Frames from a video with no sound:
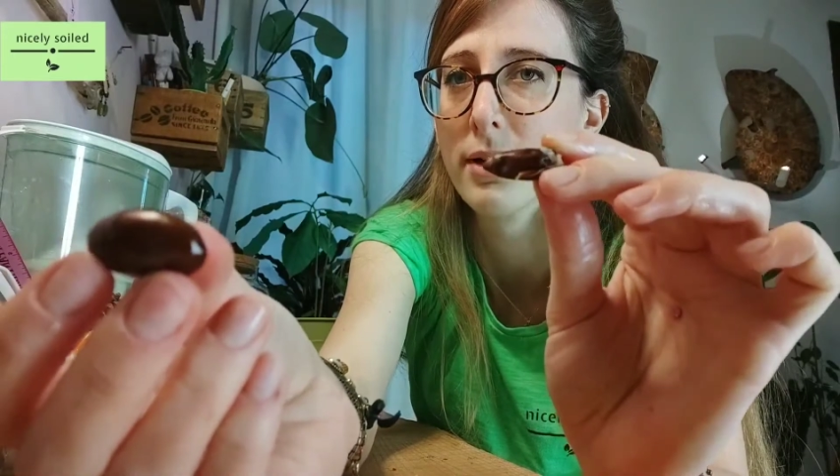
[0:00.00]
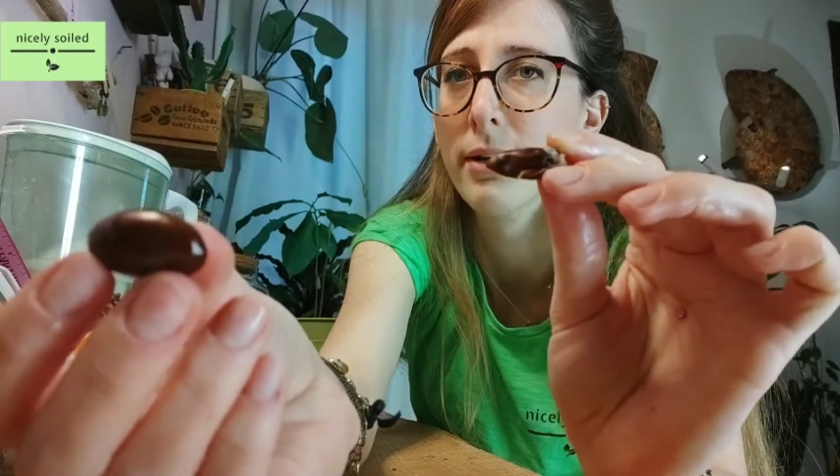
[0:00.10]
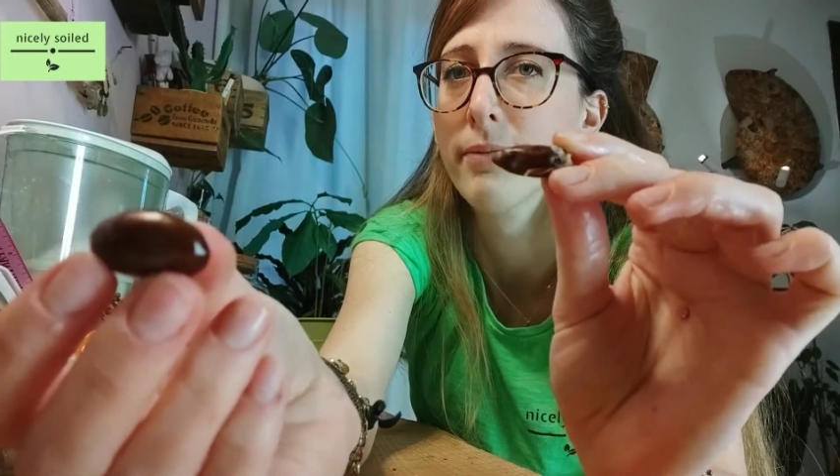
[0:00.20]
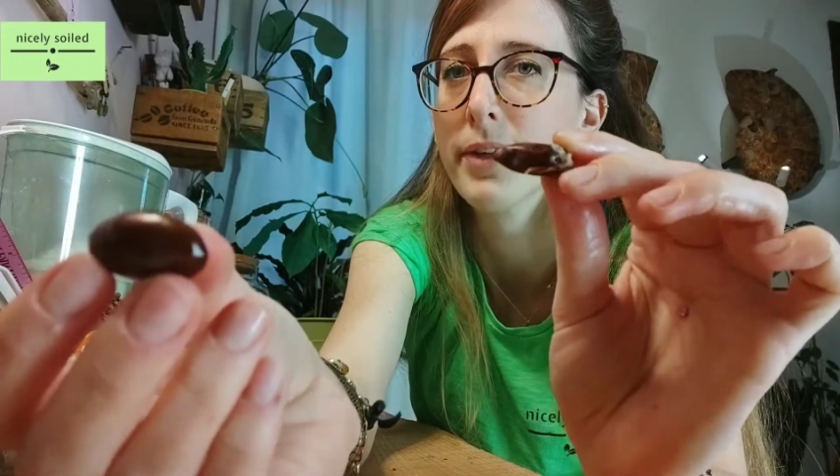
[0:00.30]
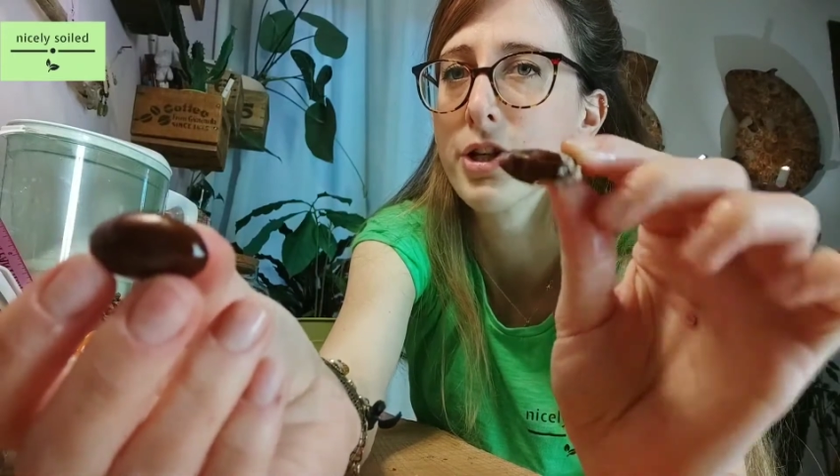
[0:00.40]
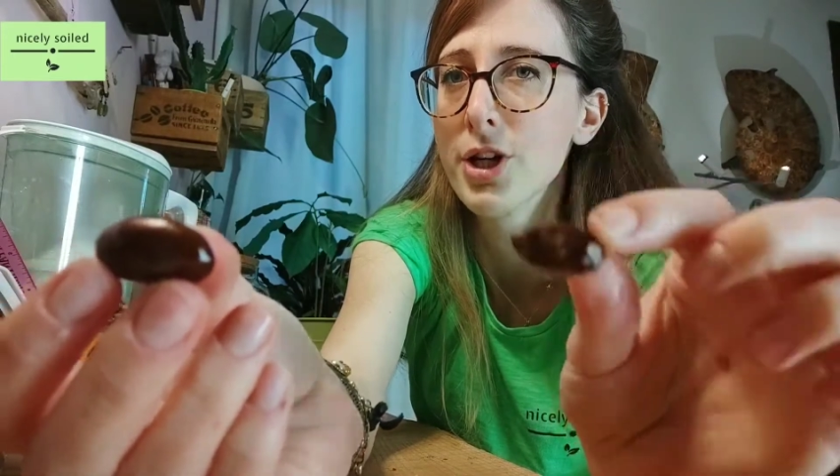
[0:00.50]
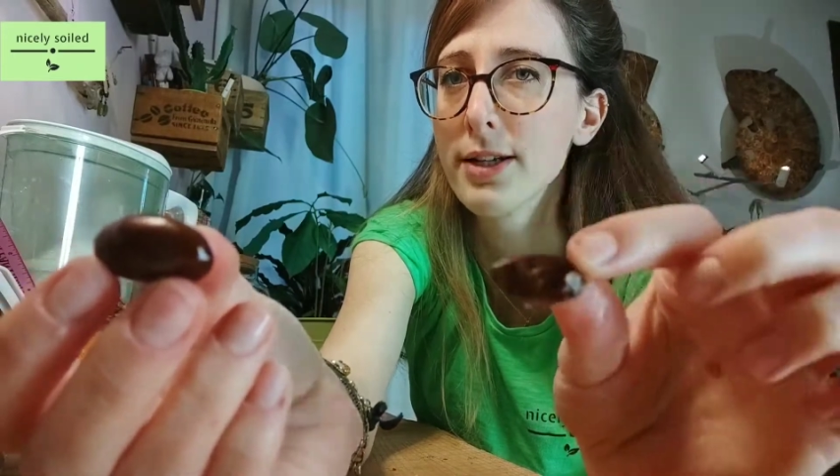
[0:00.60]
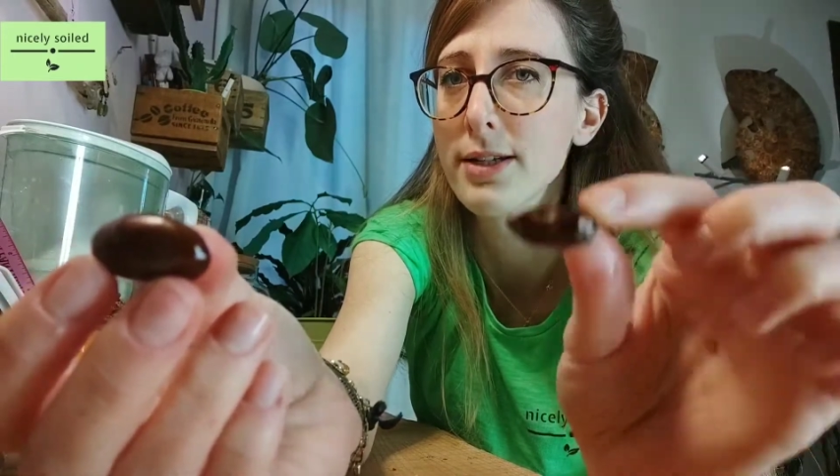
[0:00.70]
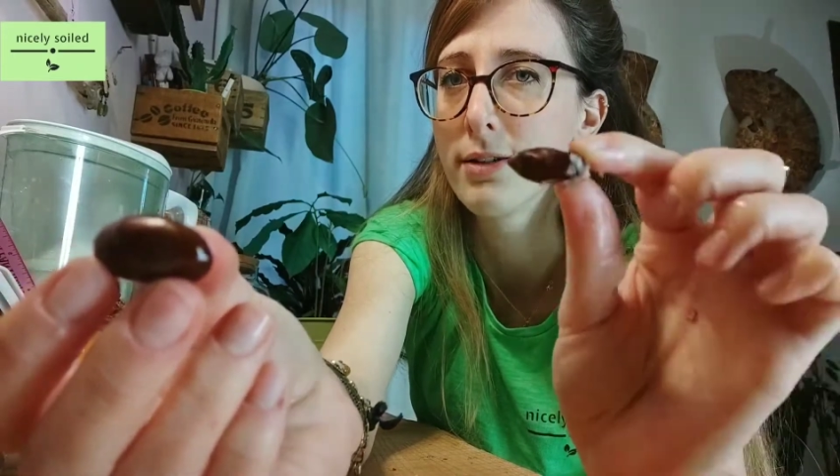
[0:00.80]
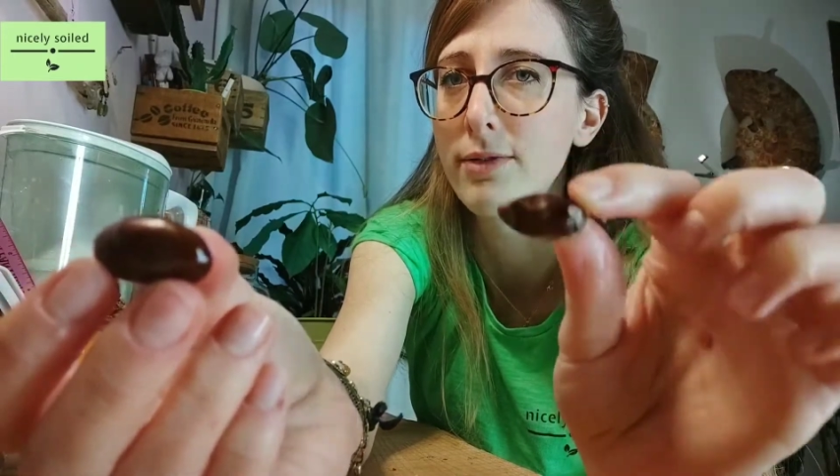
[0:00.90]
the
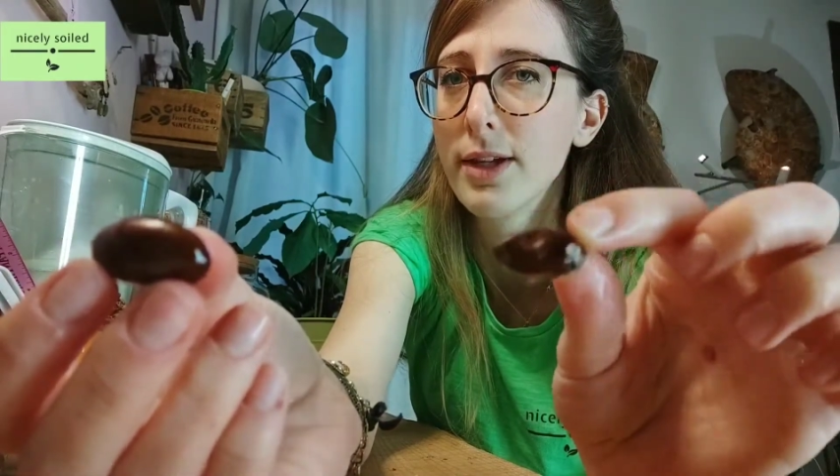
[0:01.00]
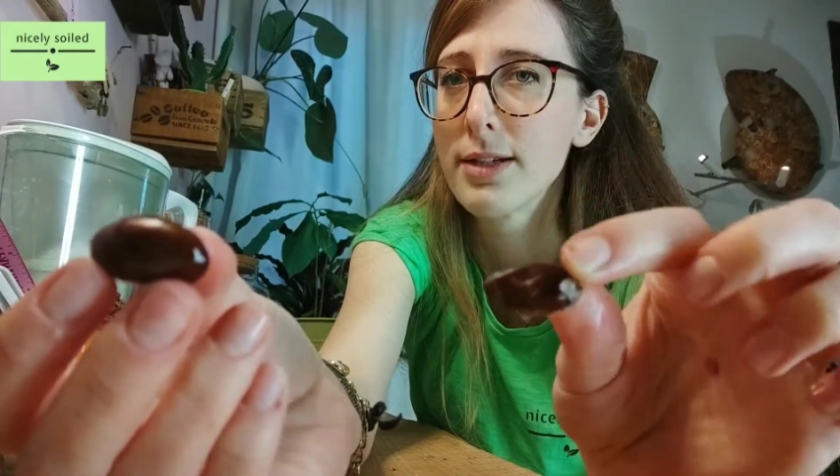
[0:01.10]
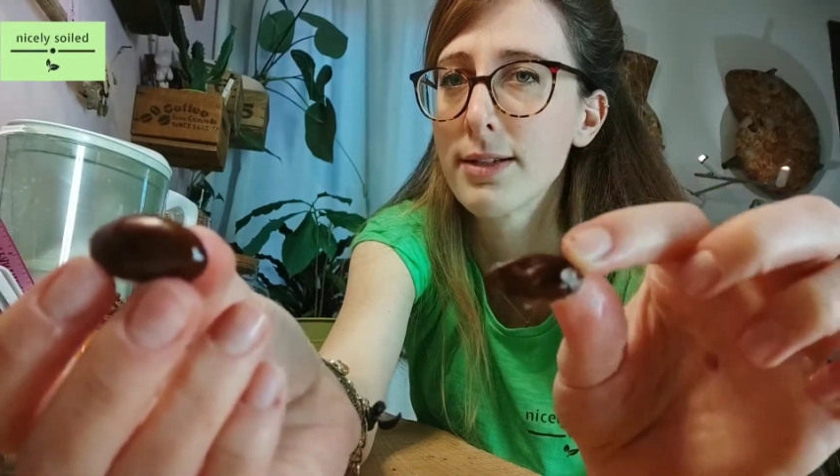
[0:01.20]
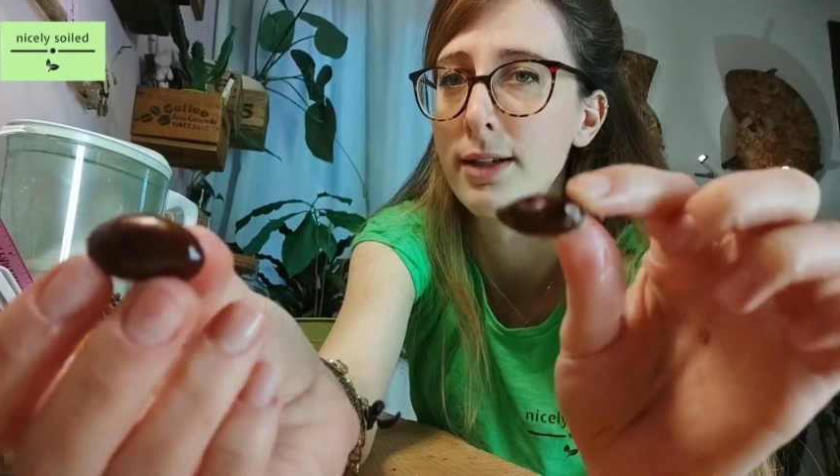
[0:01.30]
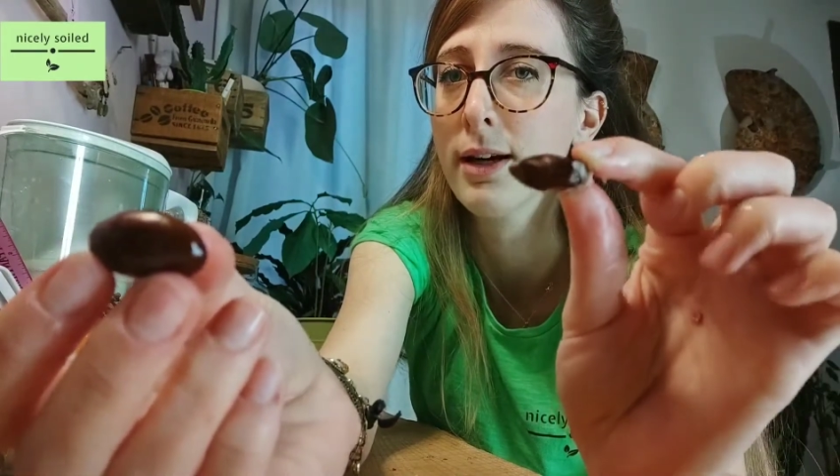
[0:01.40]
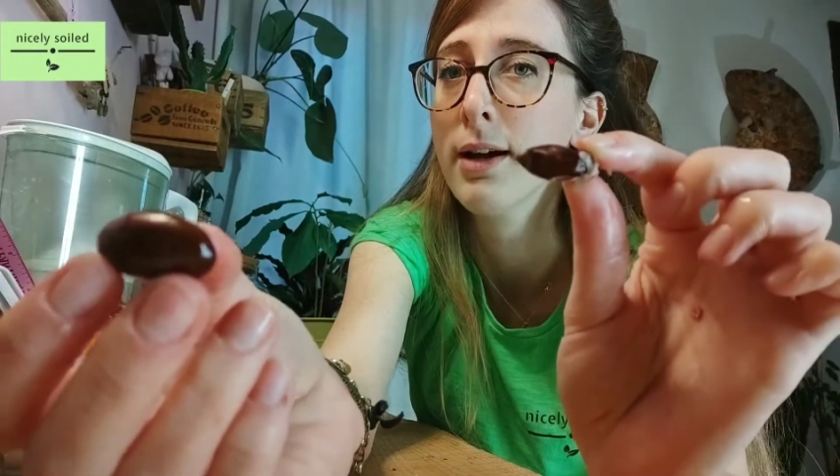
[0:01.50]
chances of this